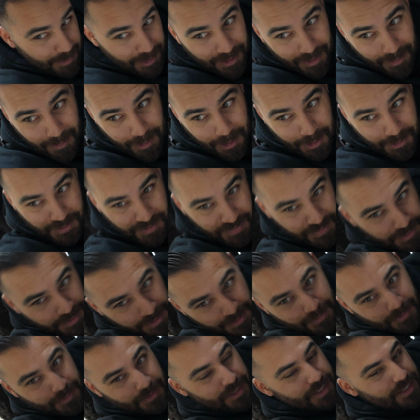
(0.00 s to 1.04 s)
me the most
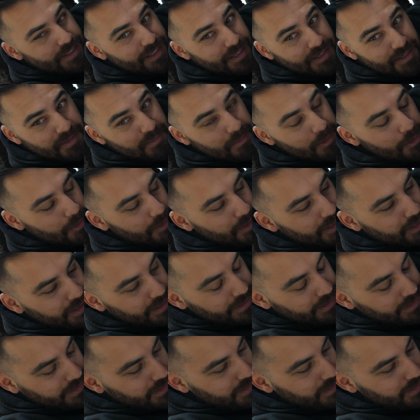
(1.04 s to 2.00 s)
first, which is the smoking